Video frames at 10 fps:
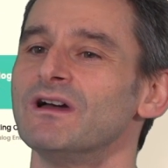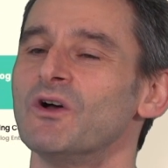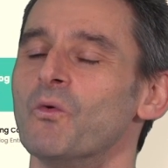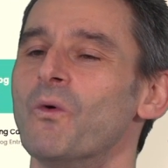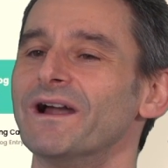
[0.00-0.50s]

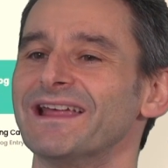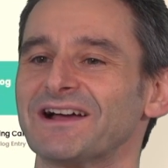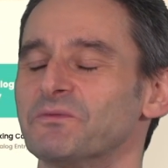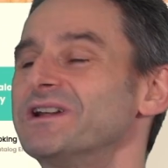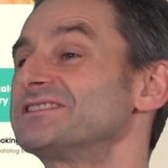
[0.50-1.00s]
what
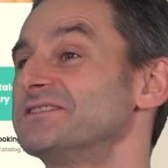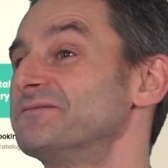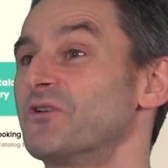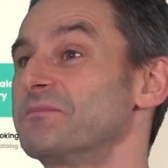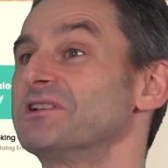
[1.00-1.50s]
is the
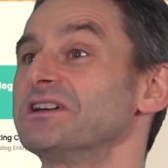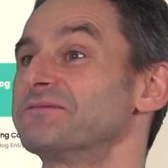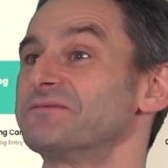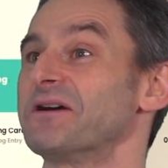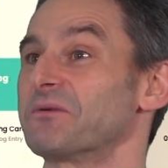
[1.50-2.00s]
formula
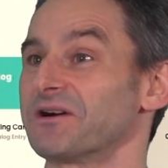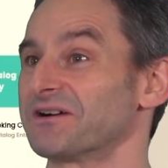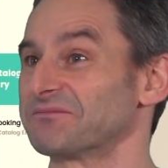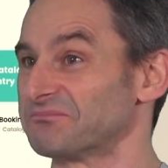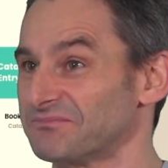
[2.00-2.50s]
that
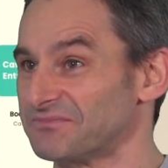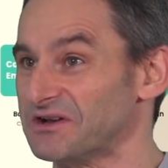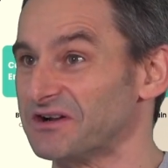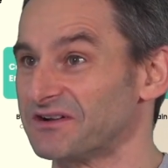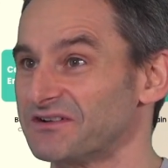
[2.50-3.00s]
we're,
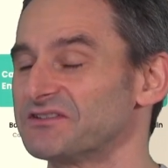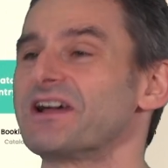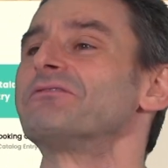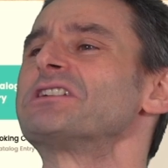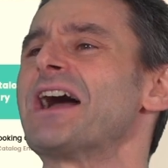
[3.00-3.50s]
because
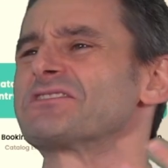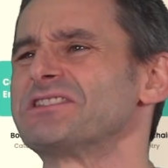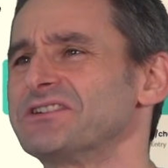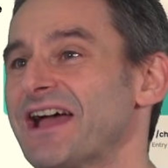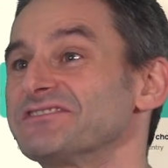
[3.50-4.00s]
every
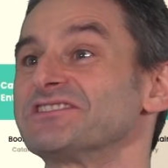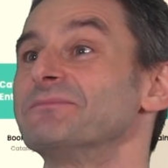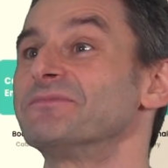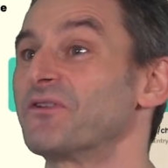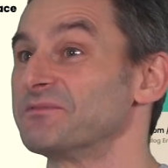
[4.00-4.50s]
calculator has
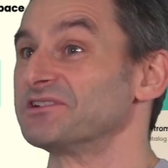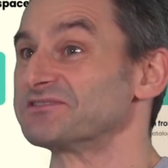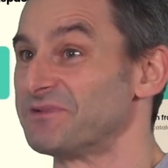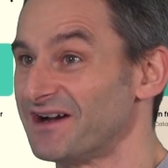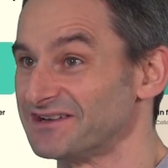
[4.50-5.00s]
some formulas
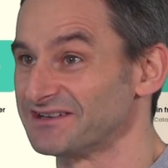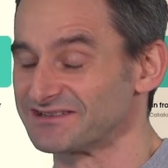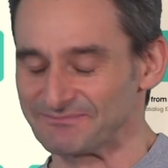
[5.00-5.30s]
behind it.